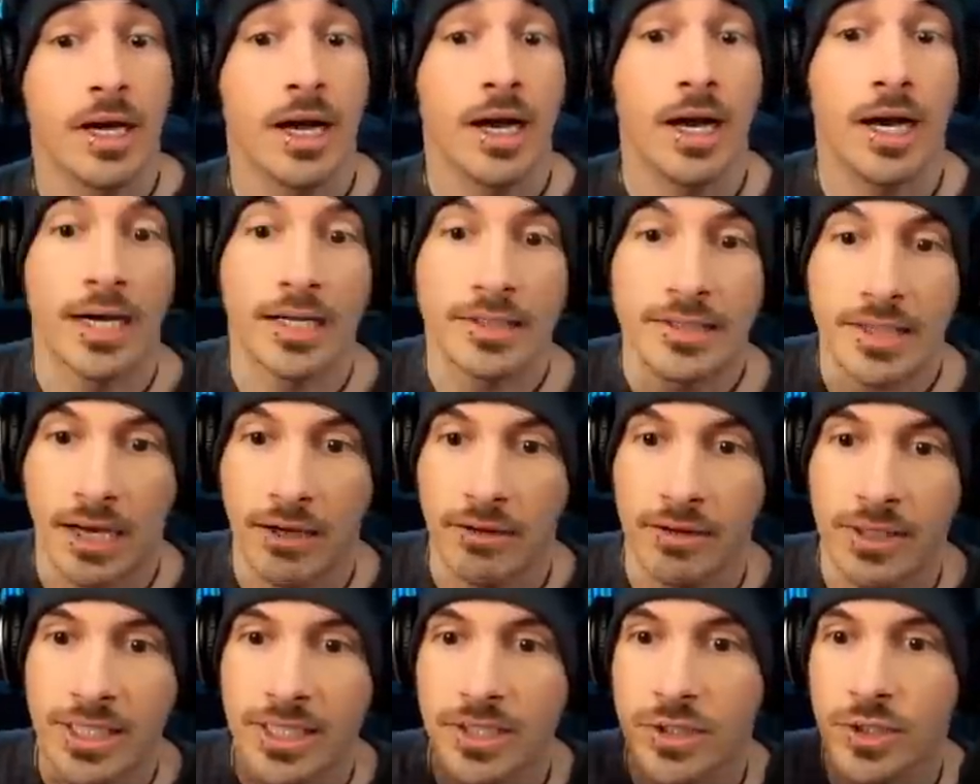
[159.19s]
Uh,
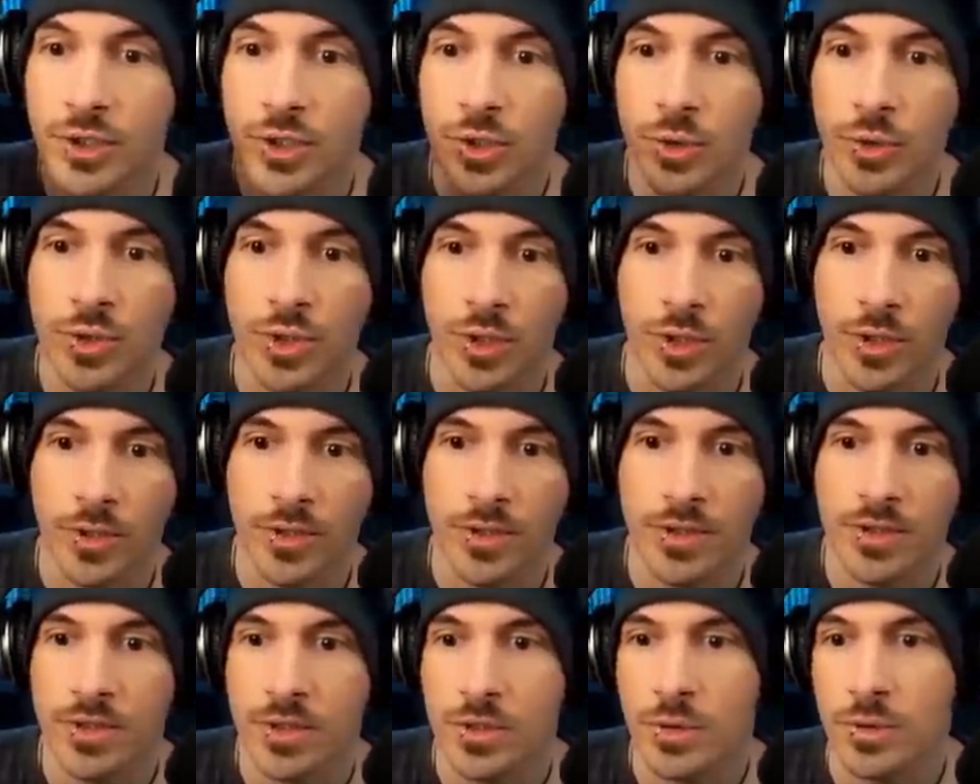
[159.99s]
Tyron needs two
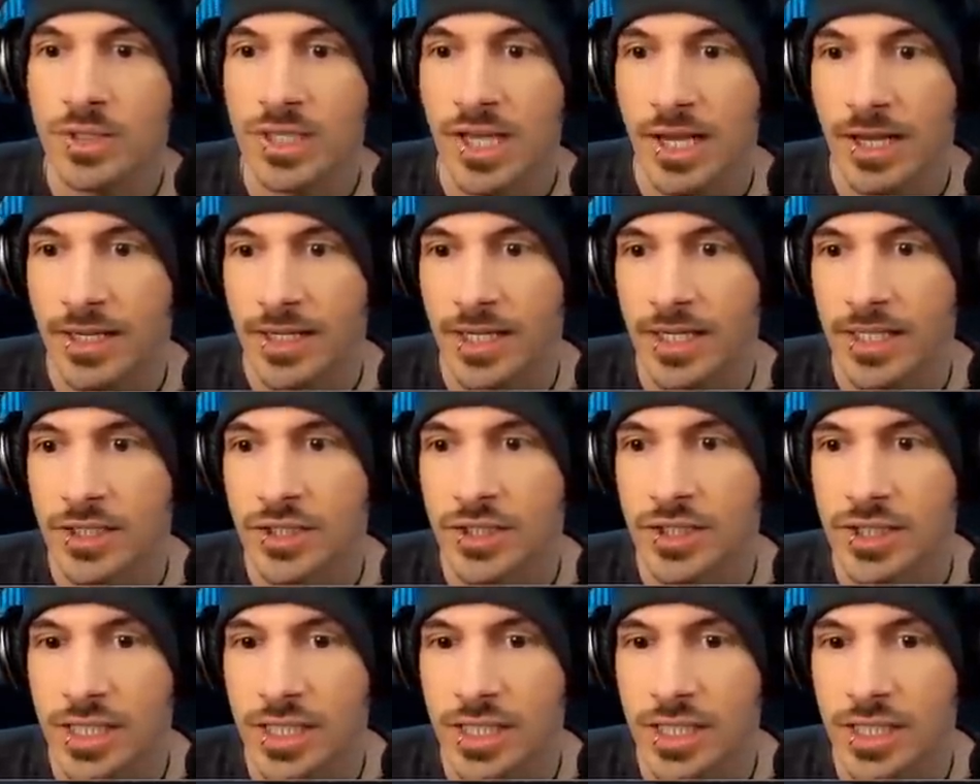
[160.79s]
turns to attack gauge,